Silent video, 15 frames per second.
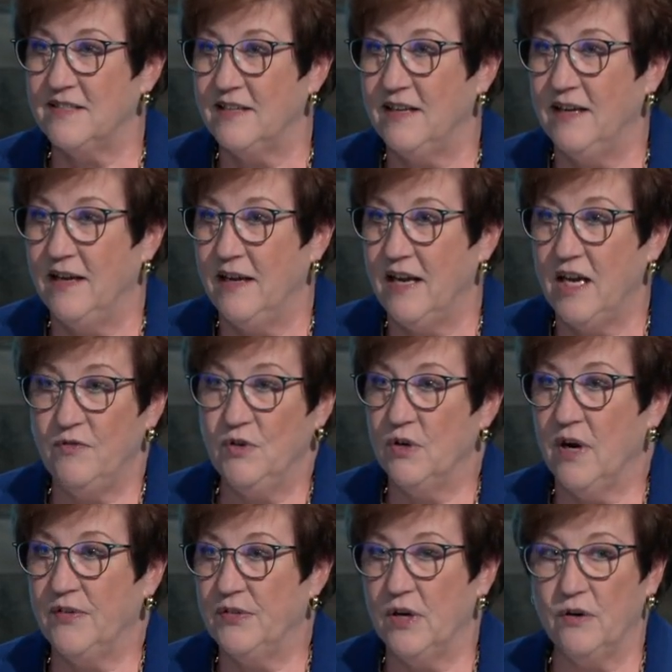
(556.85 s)
If you're
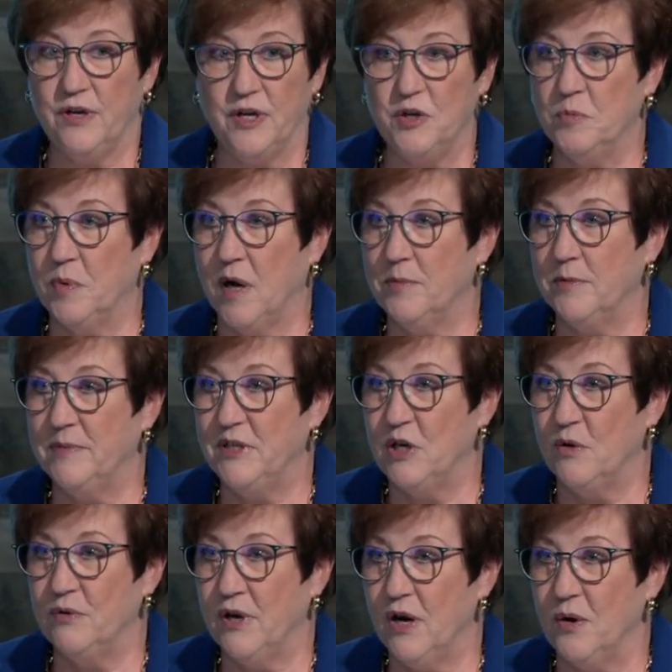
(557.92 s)
not there yet, you probably
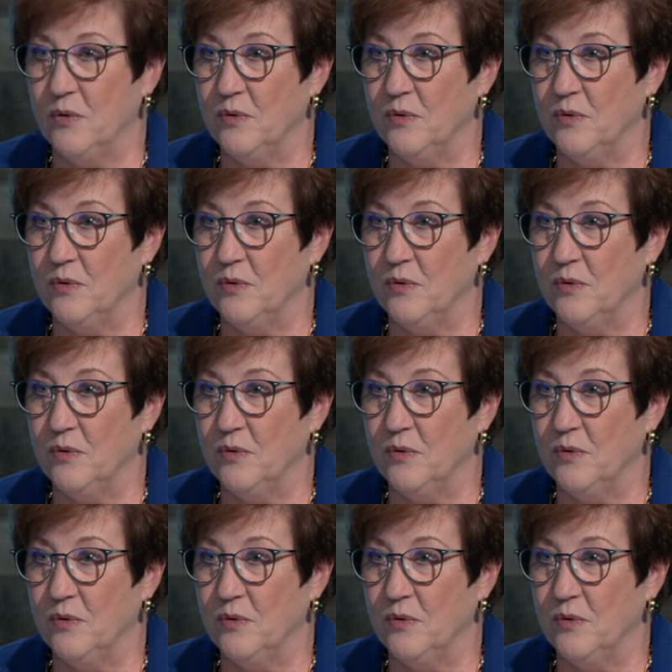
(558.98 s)
don't know.